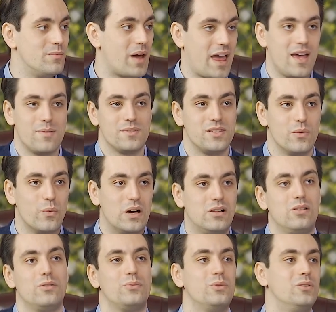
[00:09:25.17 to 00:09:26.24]
perhaps the
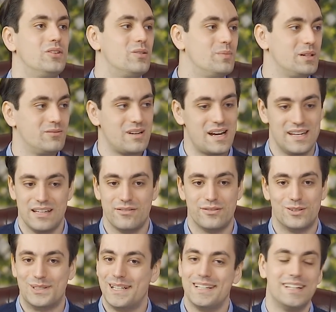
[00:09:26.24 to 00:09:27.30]
world will not be ready
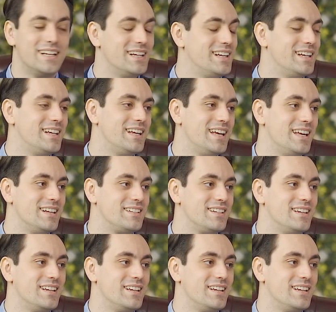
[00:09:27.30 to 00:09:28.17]
for it.